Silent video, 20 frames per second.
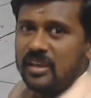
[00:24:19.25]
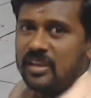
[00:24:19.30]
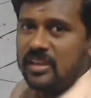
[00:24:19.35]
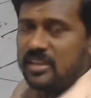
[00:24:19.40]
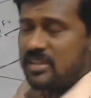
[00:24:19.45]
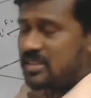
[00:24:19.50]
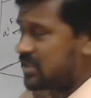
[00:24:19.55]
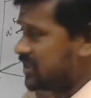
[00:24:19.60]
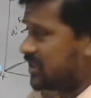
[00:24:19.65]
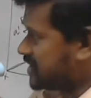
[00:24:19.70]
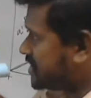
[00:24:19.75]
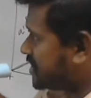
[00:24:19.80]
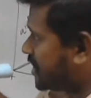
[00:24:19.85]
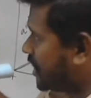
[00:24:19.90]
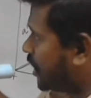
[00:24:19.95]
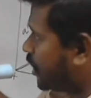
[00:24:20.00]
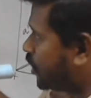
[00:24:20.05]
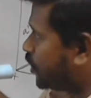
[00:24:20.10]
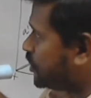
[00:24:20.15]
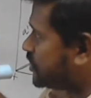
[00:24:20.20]
Is this
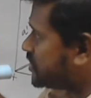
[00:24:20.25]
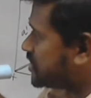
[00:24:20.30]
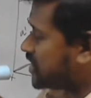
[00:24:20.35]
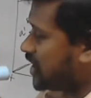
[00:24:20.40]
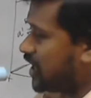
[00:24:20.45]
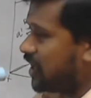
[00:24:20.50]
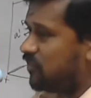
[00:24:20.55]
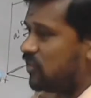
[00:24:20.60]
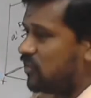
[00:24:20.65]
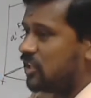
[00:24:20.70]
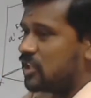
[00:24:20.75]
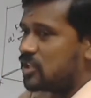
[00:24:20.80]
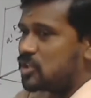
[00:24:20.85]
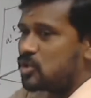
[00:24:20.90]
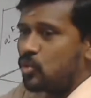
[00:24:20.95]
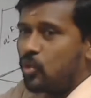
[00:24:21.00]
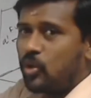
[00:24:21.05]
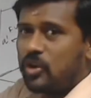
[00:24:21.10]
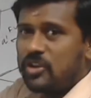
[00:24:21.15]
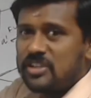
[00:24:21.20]
shadow is having
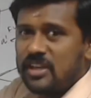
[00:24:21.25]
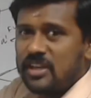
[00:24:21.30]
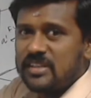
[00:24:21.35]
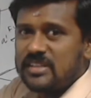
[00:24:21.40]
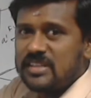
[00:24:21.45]
its original